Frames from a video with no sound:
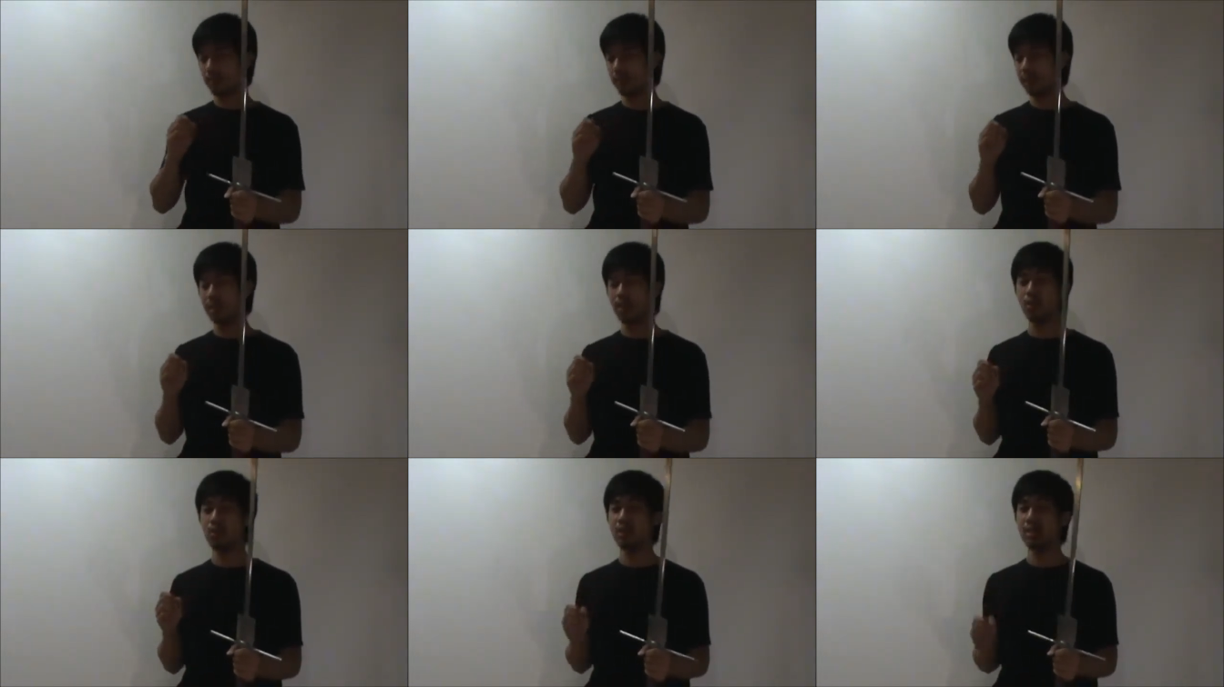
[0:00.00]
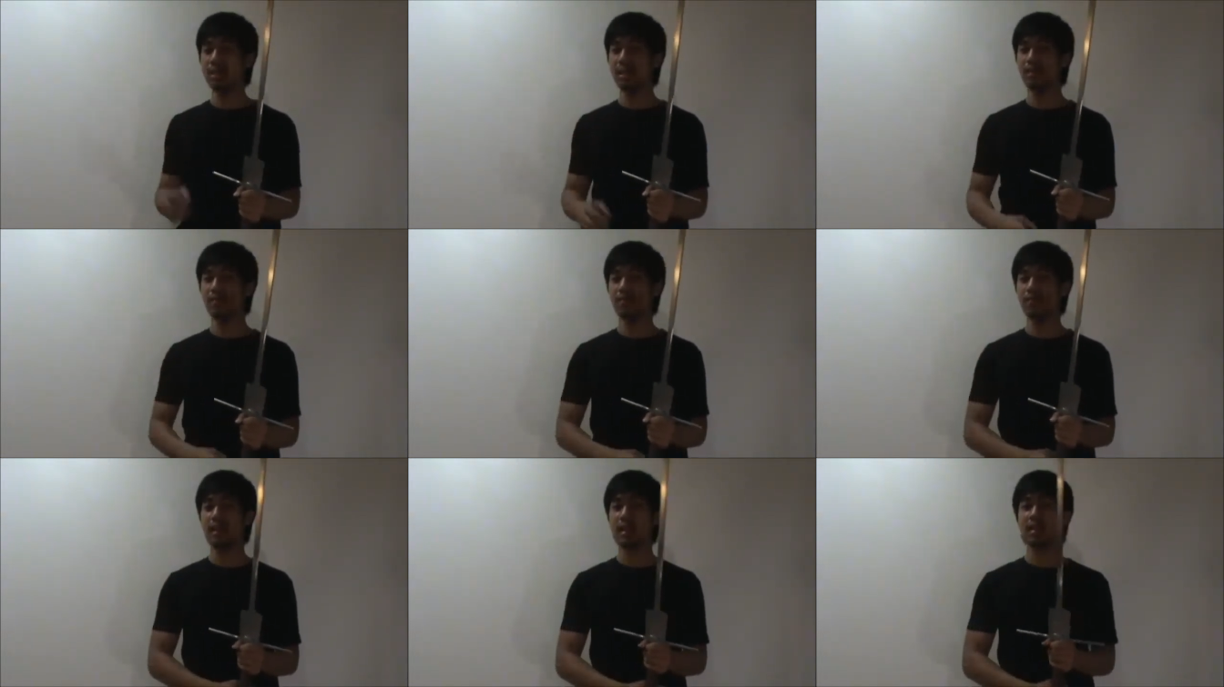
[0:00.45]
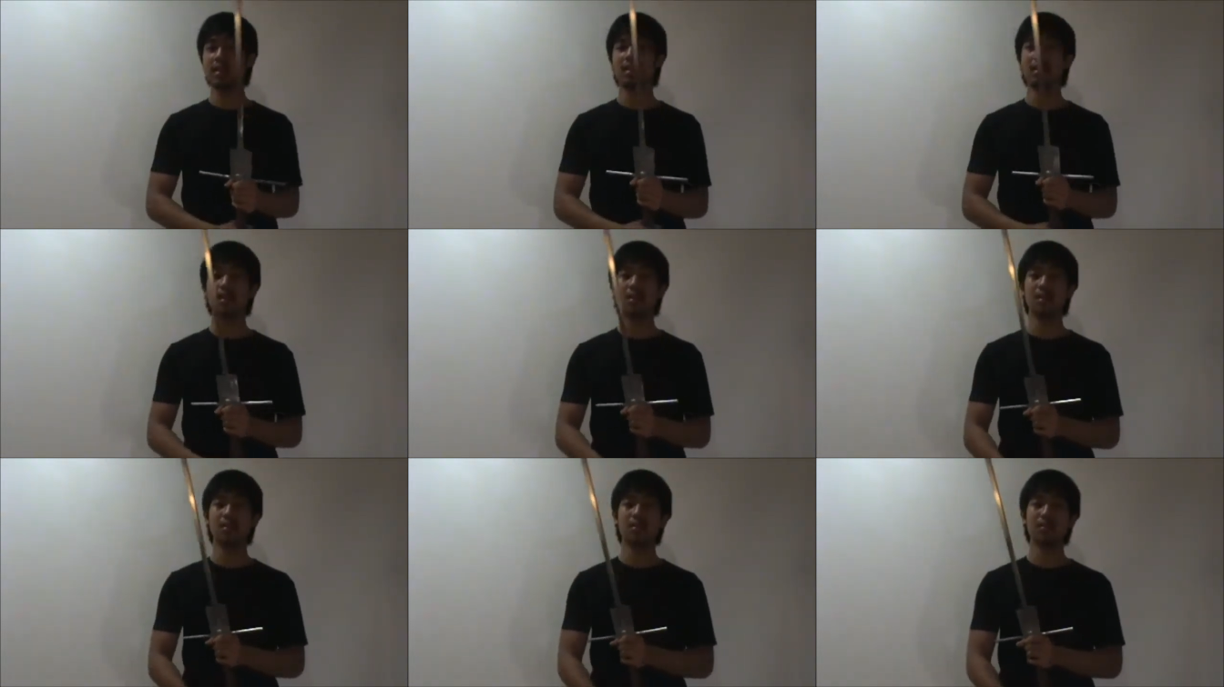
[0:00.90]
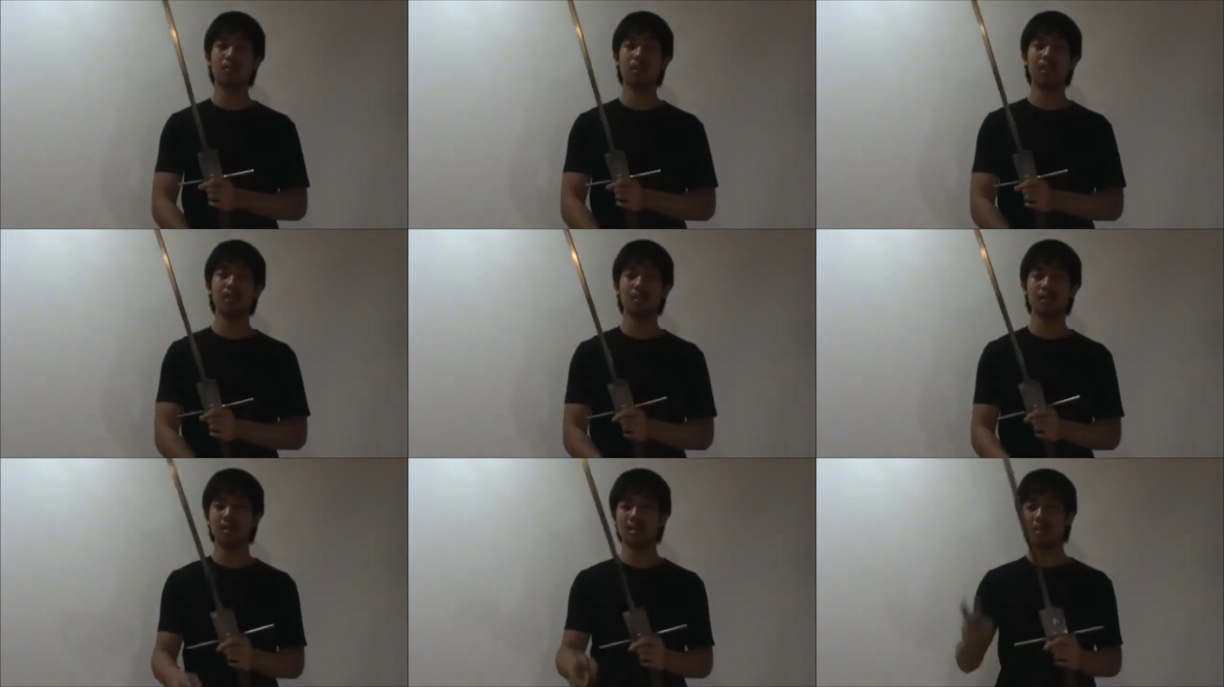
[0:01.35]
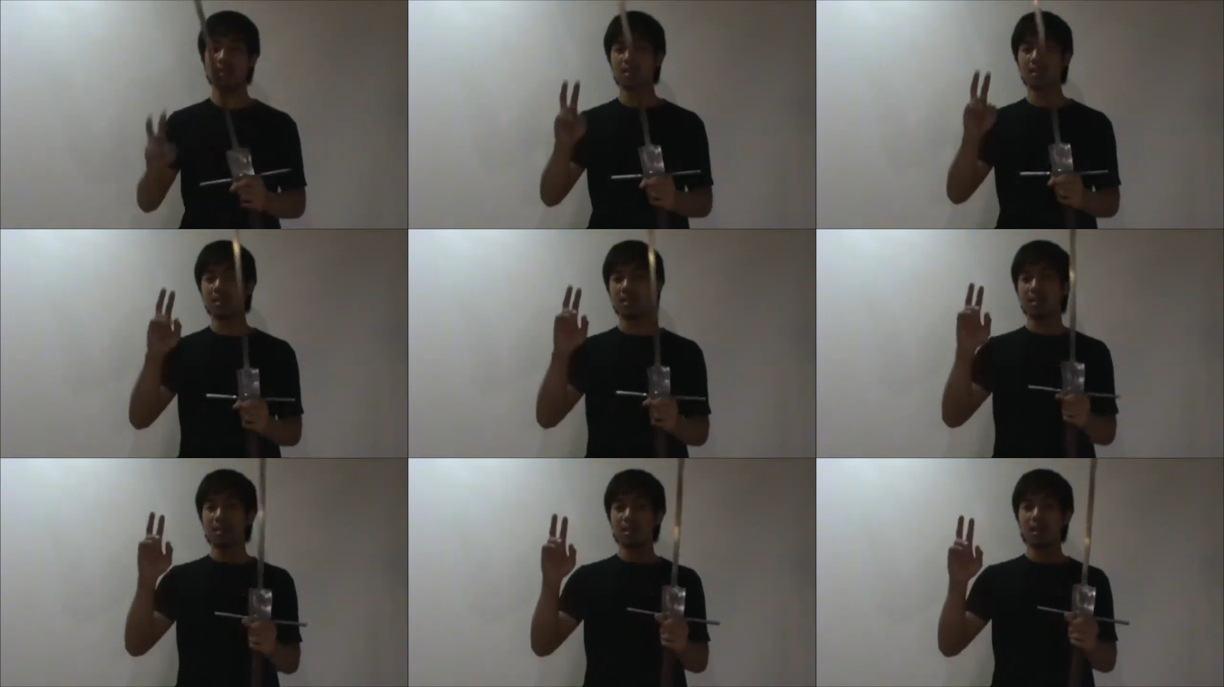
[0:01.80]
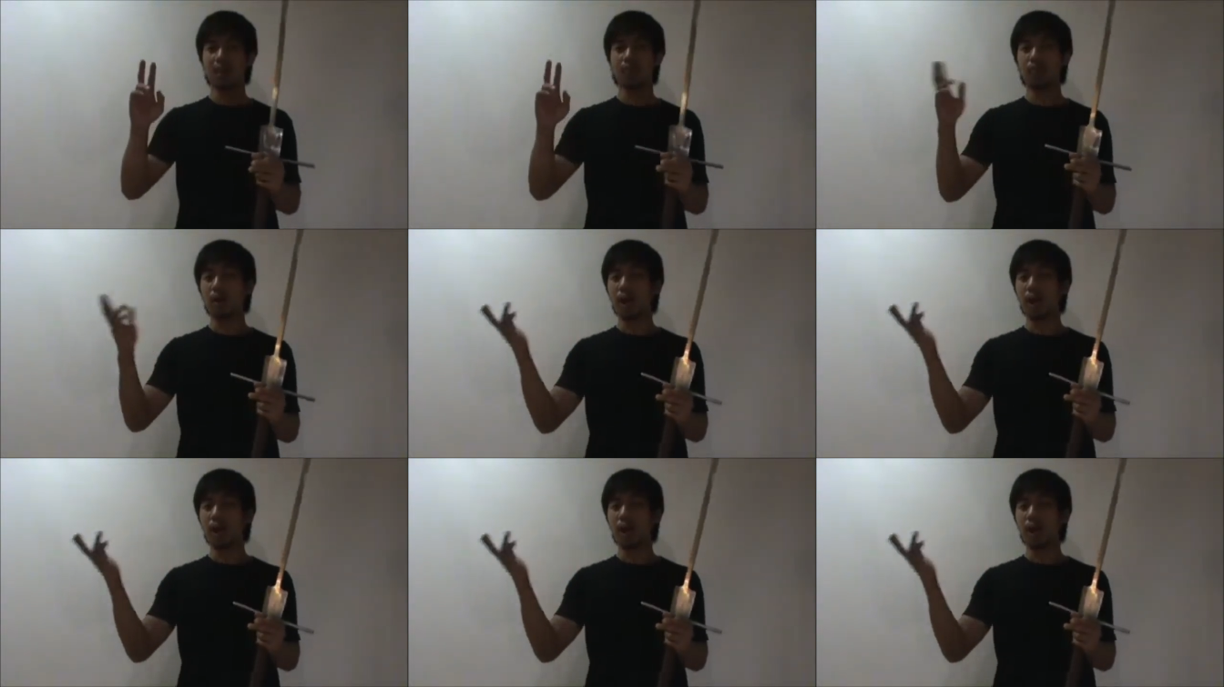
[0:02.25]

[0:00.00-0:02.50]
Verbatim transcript: been using a fader, well, a